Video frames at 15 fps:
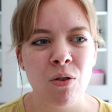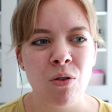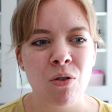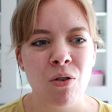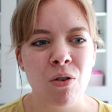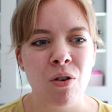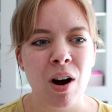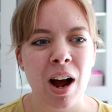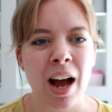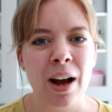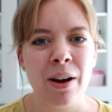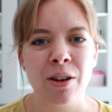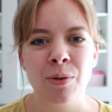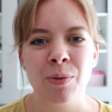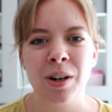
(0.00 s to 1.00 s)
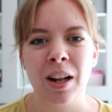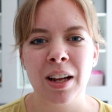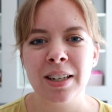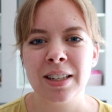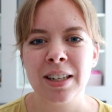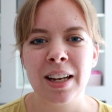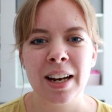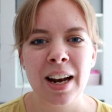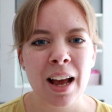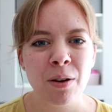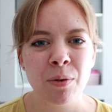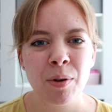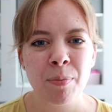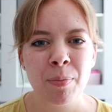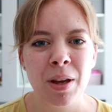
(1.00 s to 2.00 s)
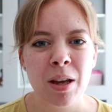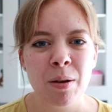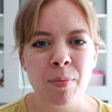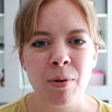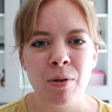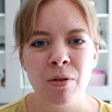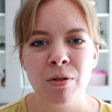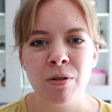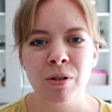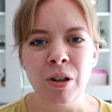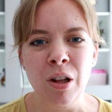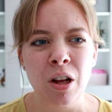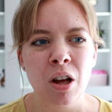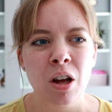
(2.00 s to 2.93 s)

or how you would like to connect with people,